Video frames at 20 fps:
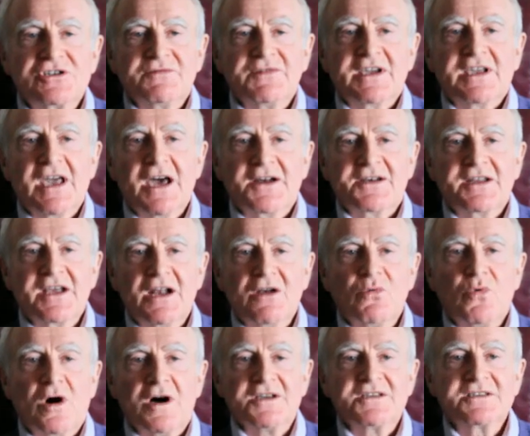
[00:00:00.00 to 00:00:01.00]
of a cartel
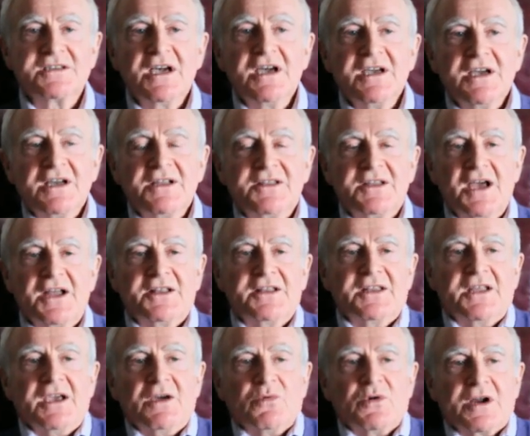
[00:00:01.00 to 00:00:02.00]
was that
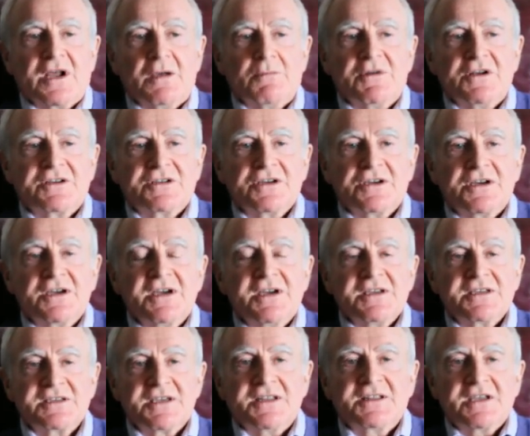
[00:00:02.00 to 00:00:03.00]
they were able to
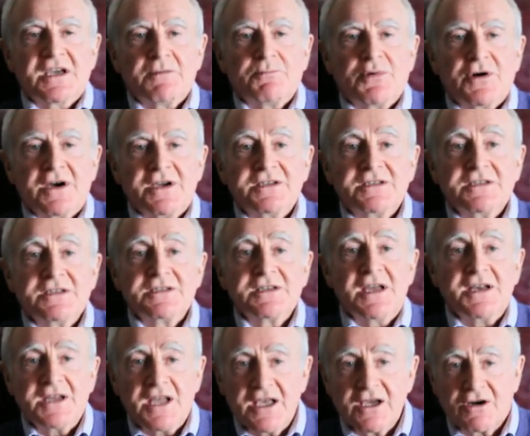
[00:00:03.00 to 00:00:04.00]
set their prices
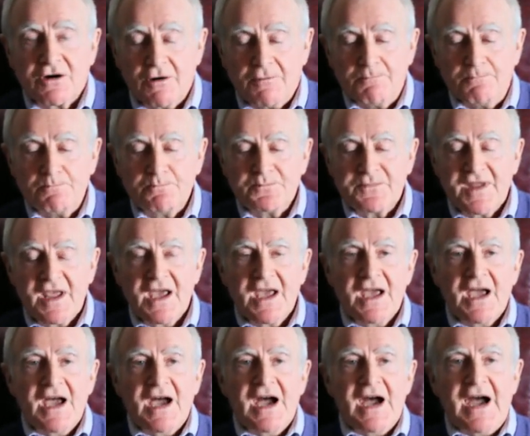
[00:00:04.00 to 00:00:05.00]
and income.
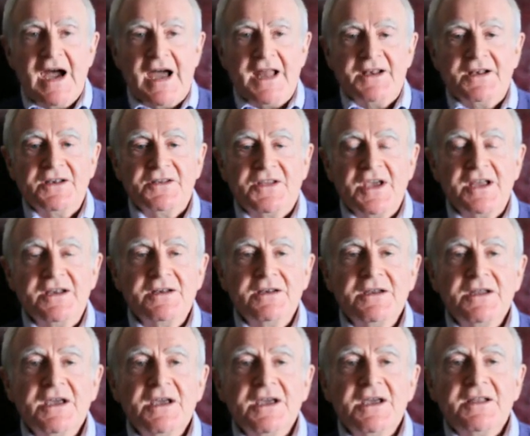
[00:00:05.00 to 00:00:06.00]
And
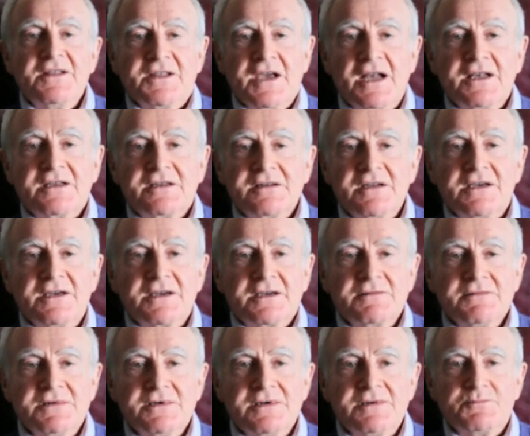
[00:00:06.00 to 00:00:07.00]
then that uh,
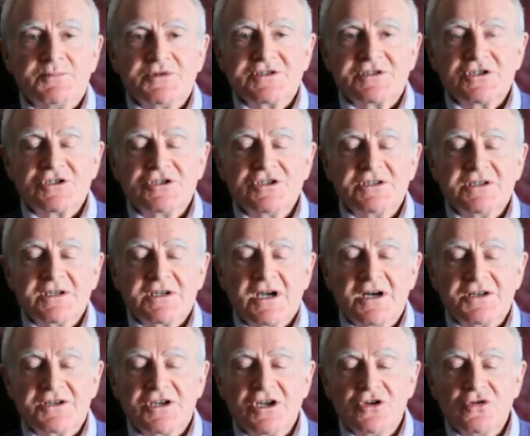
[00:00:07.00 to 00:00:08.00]
position
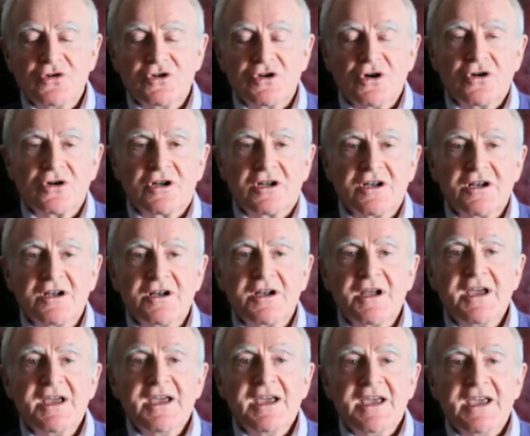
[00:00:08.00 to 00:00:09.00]
continued until
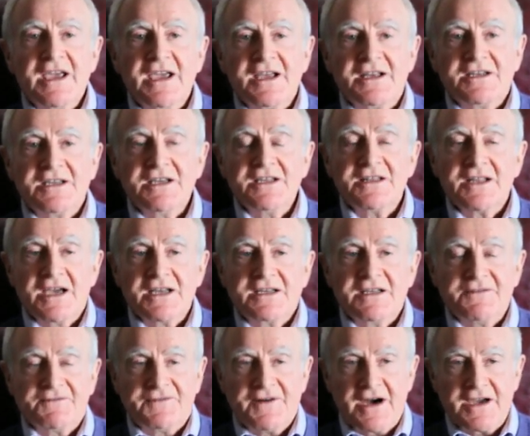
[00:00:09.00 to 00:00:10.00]

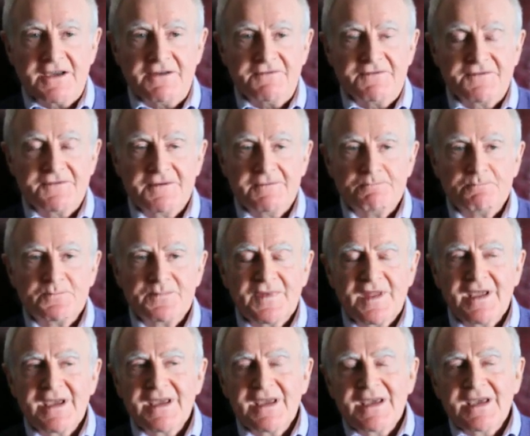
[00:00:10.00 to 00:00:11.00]
1895.
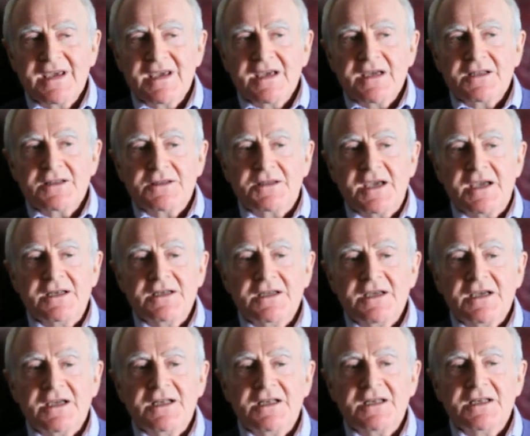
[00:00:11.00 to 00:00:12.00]
Then
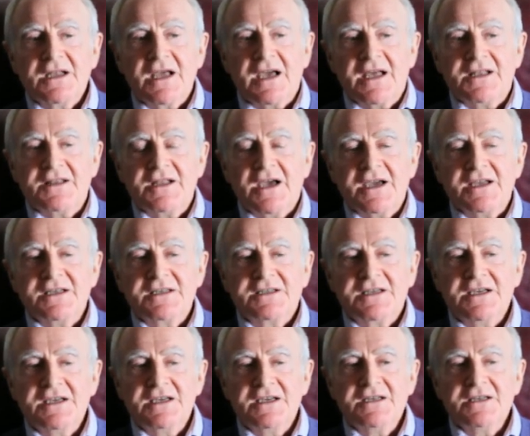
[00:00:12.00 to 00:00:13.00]
in
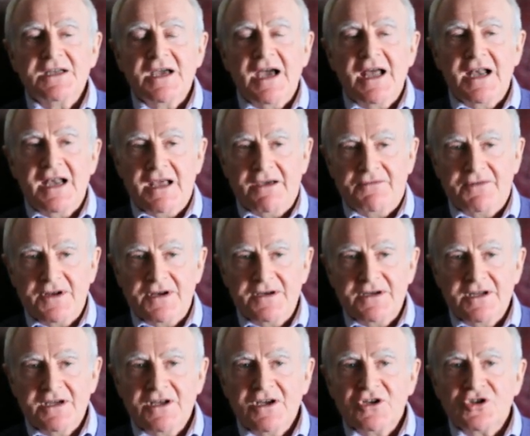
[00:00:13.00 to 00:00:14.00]

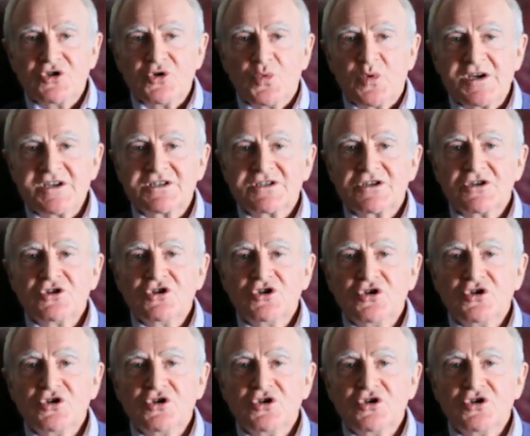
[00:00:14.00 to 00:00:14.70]
1911, the Western